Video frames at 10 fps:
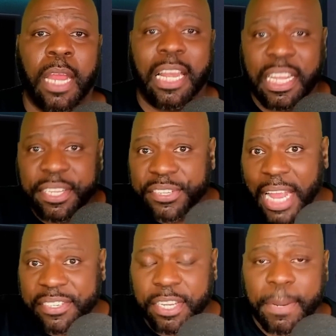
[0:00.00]
and let this
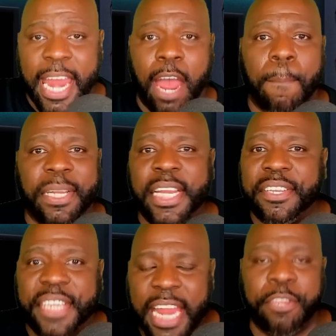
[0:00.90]
thing simmer down. But he
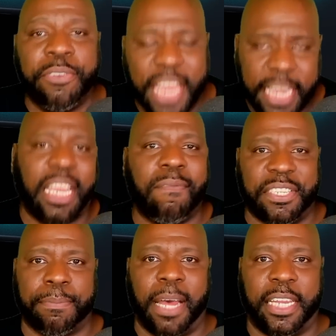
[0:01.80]
didn't, you didn't give
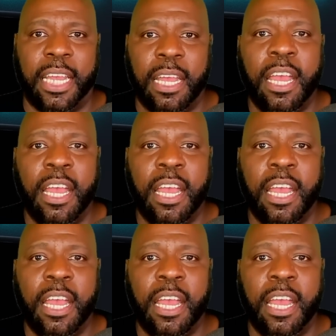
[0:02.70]
us money.